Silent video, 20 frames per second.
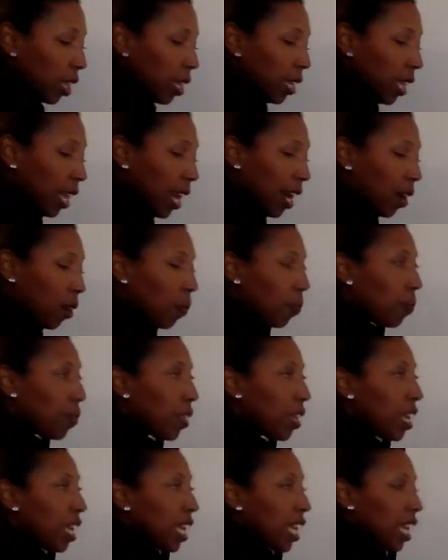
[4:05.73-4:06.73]
Now,
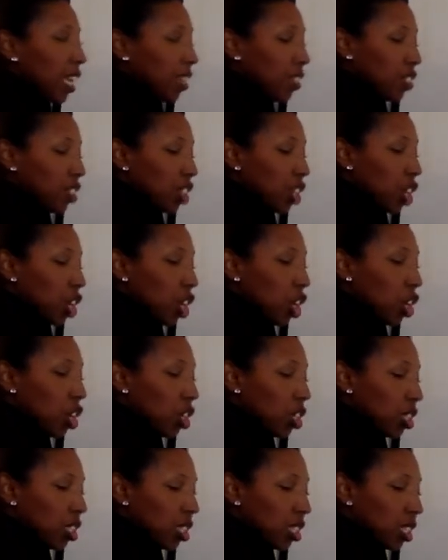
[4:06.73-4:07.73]
if she
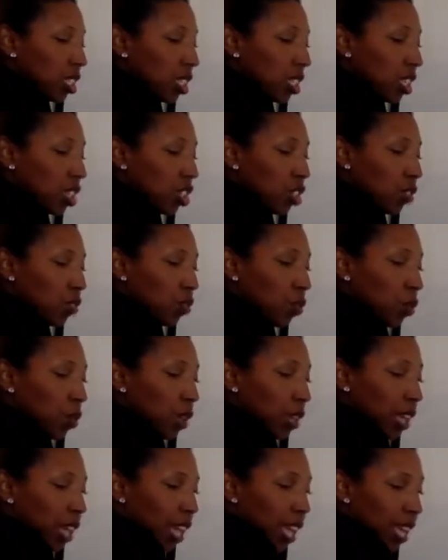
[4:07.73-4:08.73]
earned
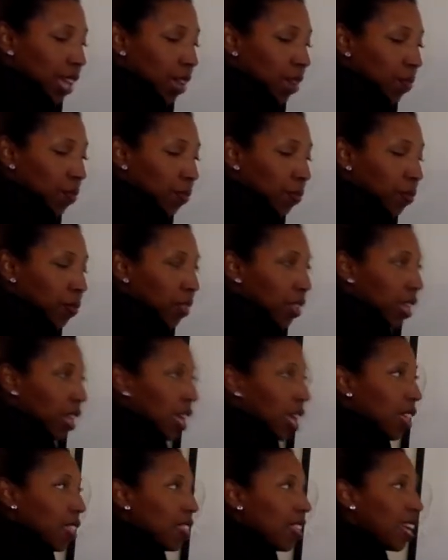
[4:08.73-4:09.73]
$648,
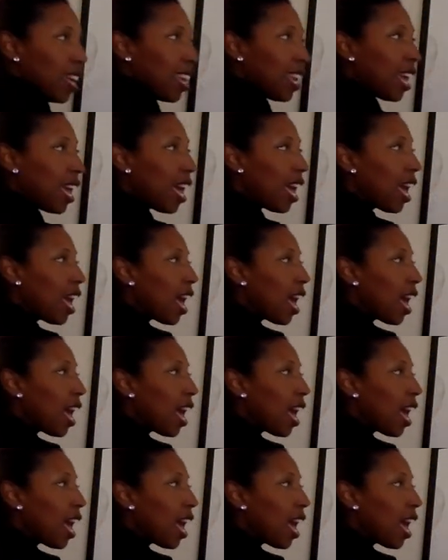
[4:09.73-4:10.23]
then